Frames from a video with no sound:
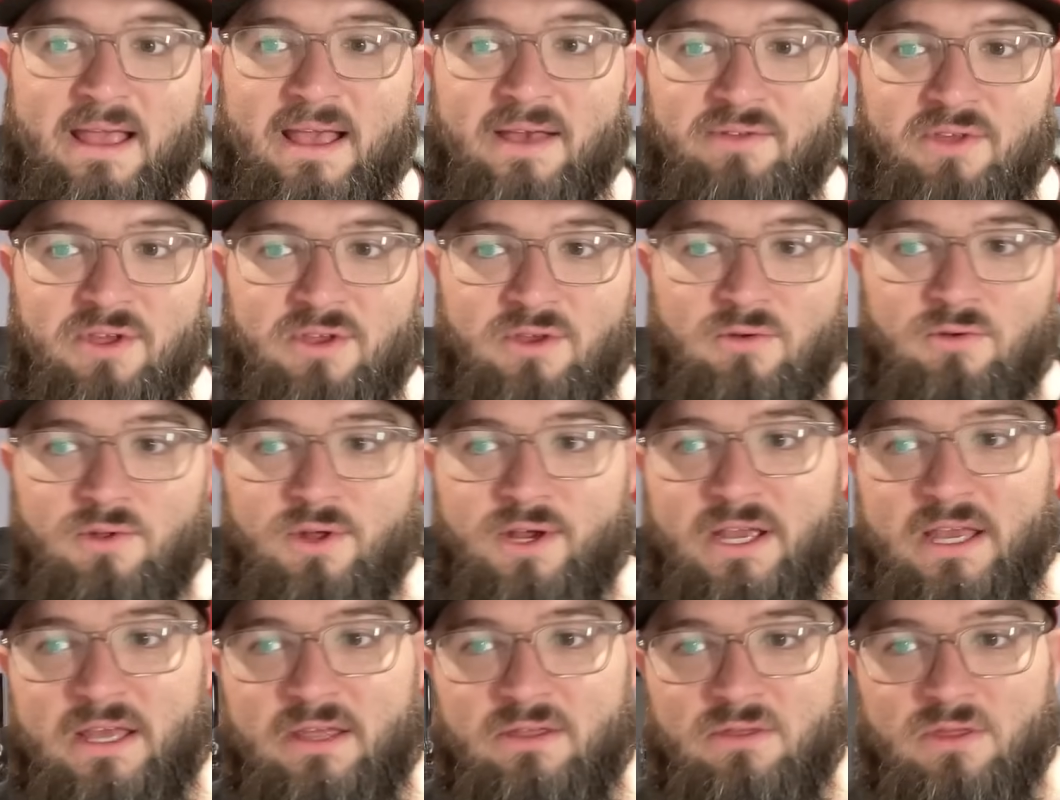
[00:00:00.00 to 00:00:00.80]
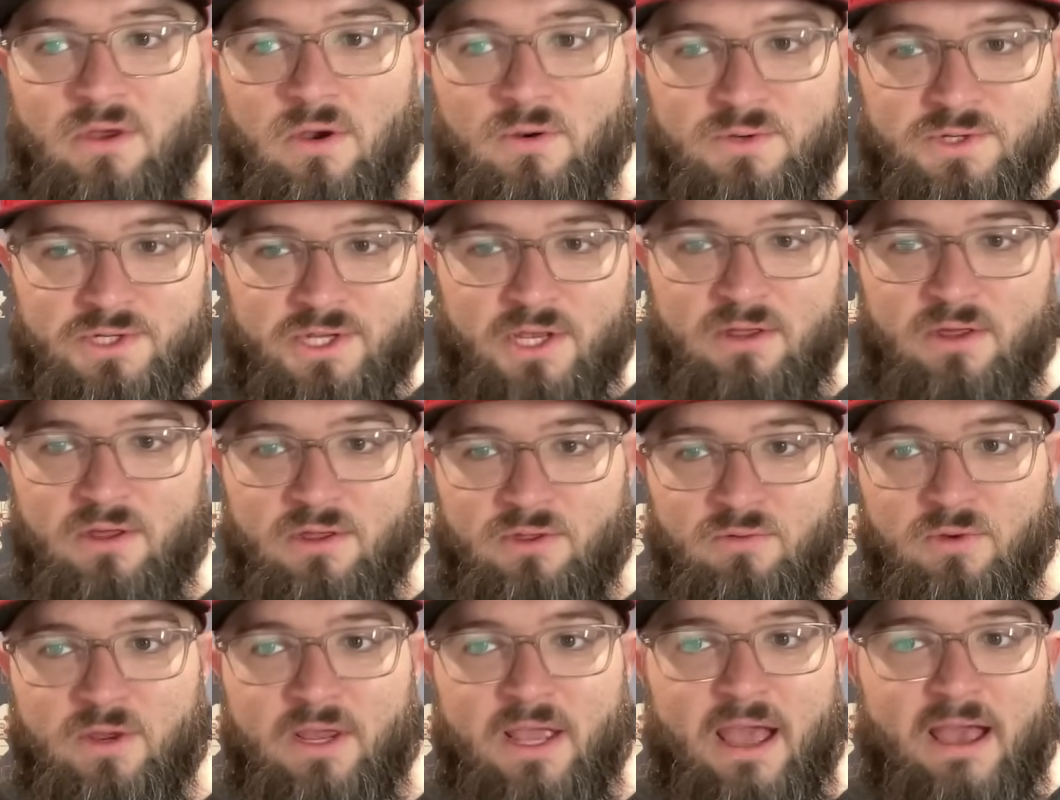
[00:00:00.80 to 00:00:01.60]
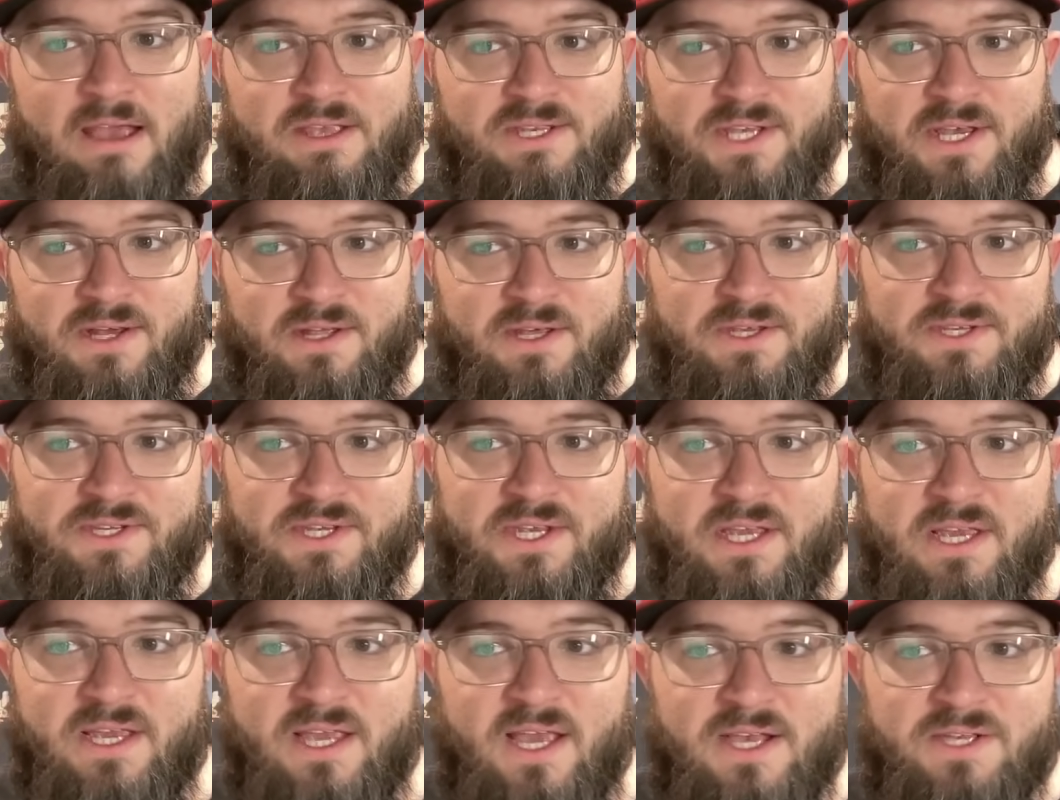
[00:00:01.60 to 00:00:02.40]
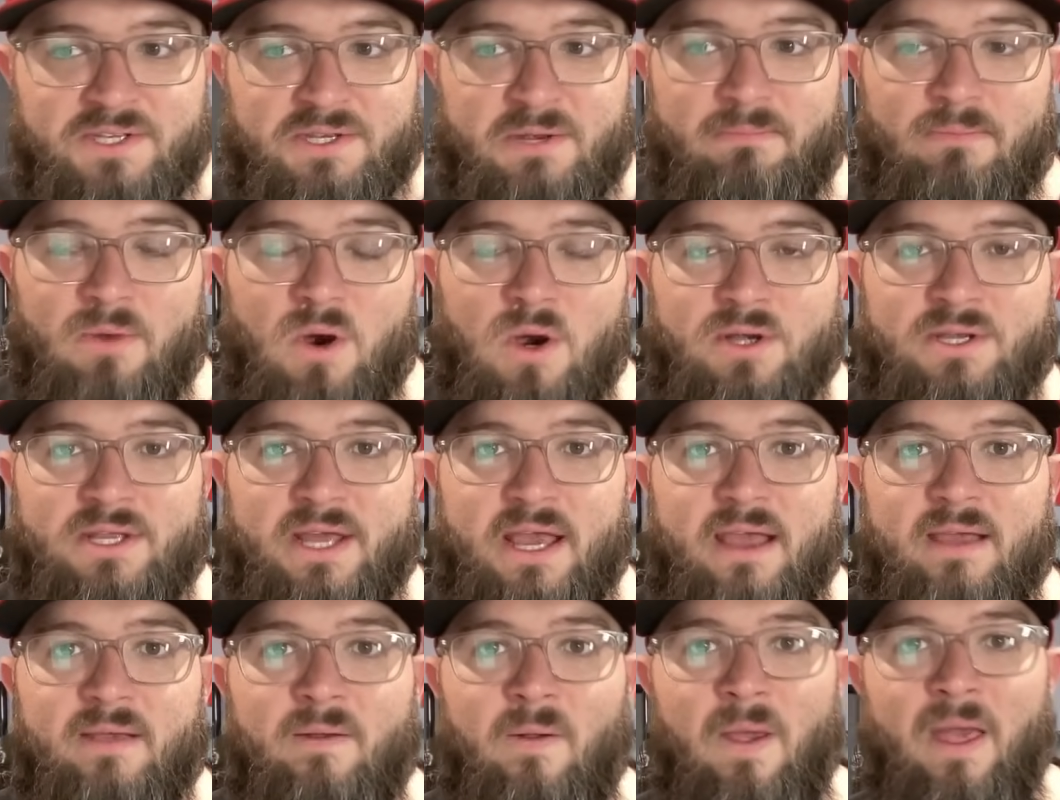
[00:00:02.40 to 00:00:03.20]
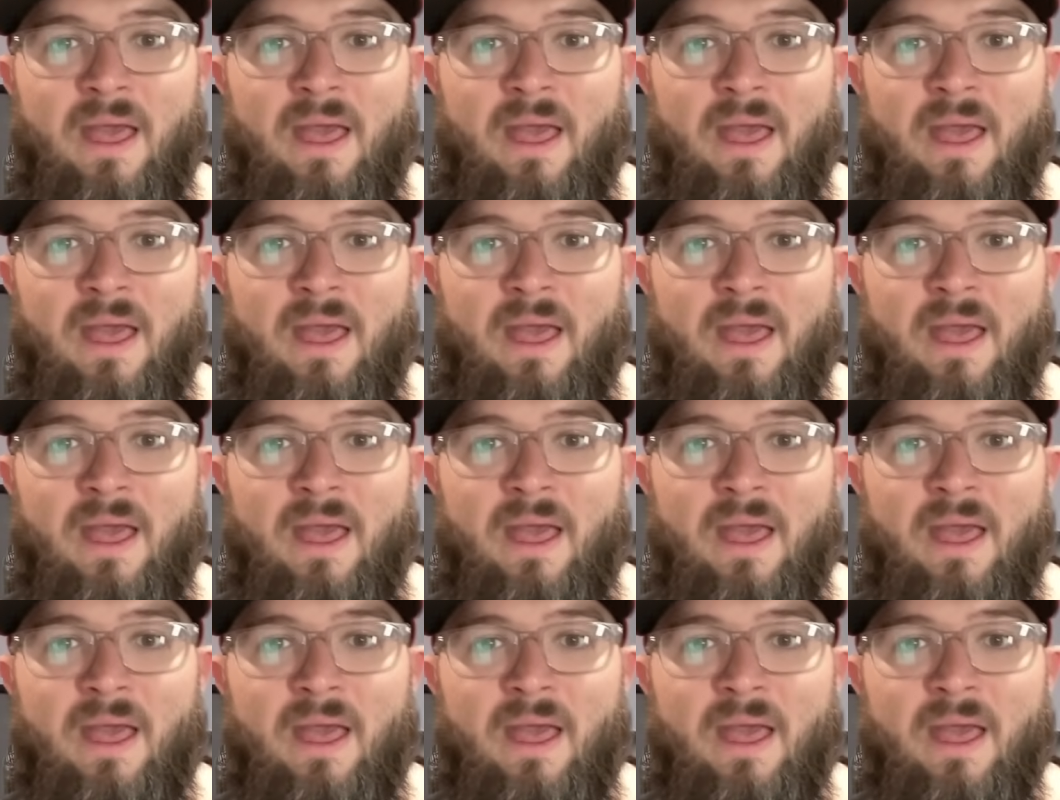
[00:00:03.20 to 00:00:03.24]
And then you look at those other three guys, Ellie, CES, and Marte,